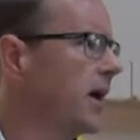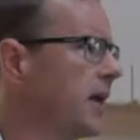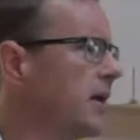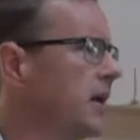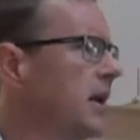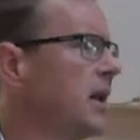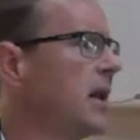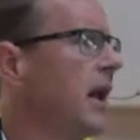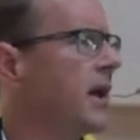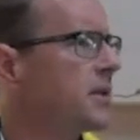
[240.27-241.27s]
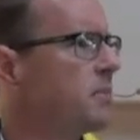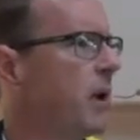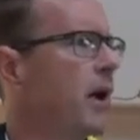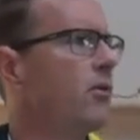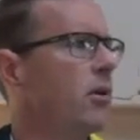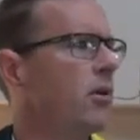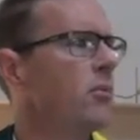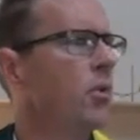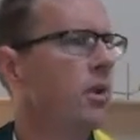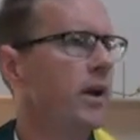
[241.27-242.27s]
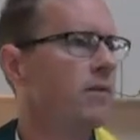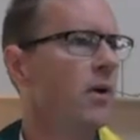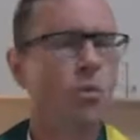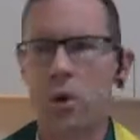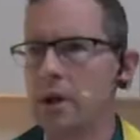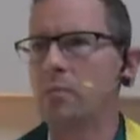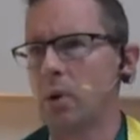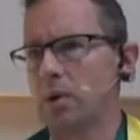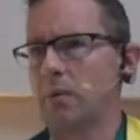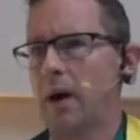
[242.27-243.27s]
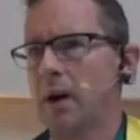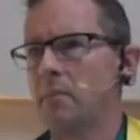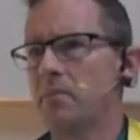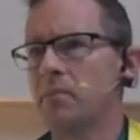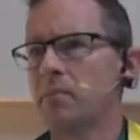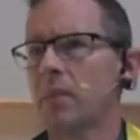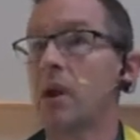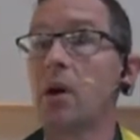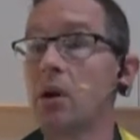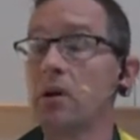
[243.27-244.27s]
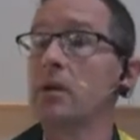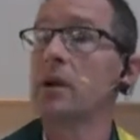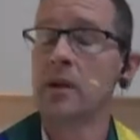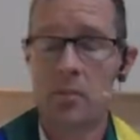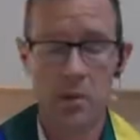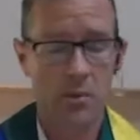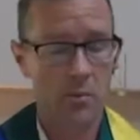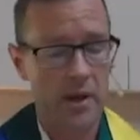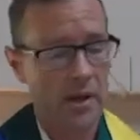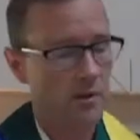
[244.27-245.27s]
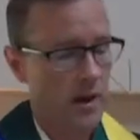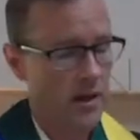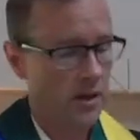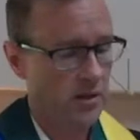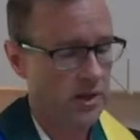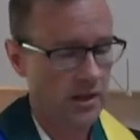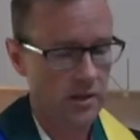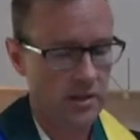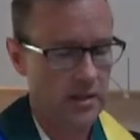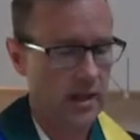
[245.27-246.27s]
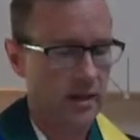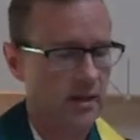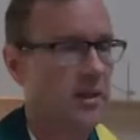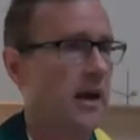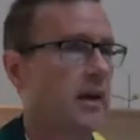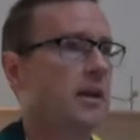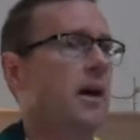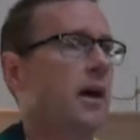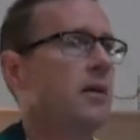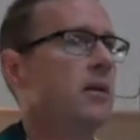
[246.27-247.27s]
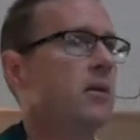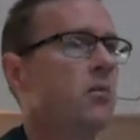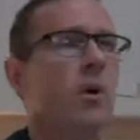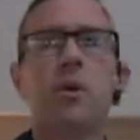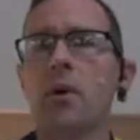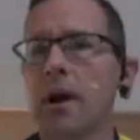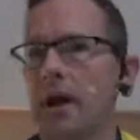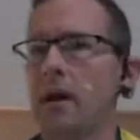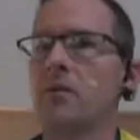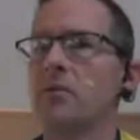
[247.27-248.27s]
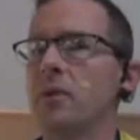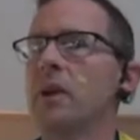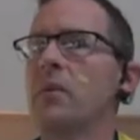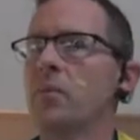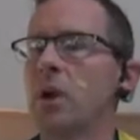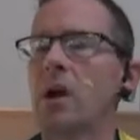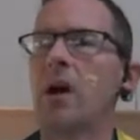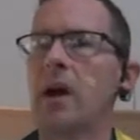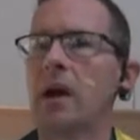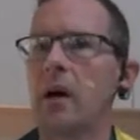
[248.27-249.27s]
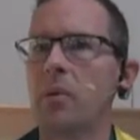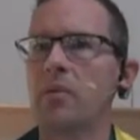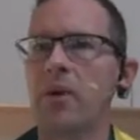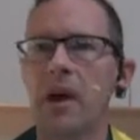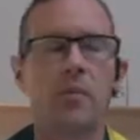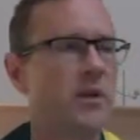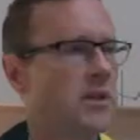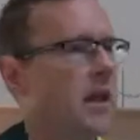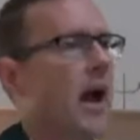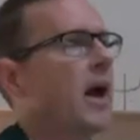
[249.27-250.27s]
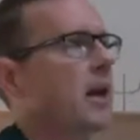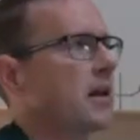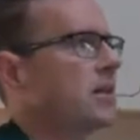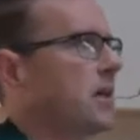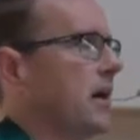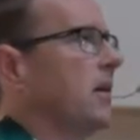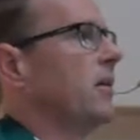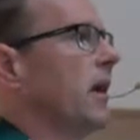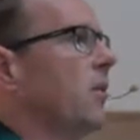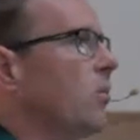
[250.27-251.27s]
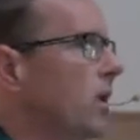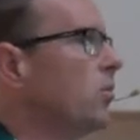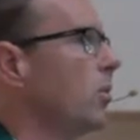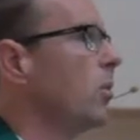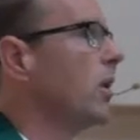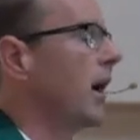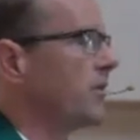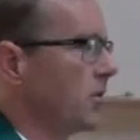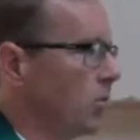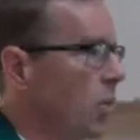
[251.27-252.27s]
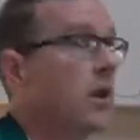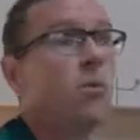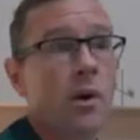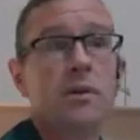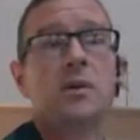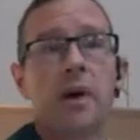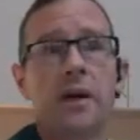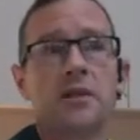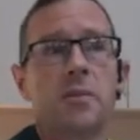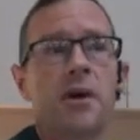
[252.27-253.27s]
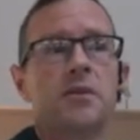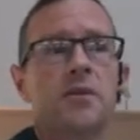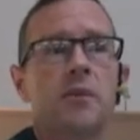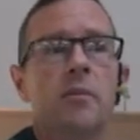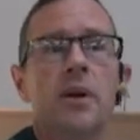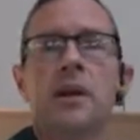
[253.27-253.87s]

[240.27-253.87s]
had a spare room or whatever, we'd put them up. And I heard people ringing radio stations saying exactly that. We want to have, you know, a couple of families in our little town and we will look after them. We want to make space for them.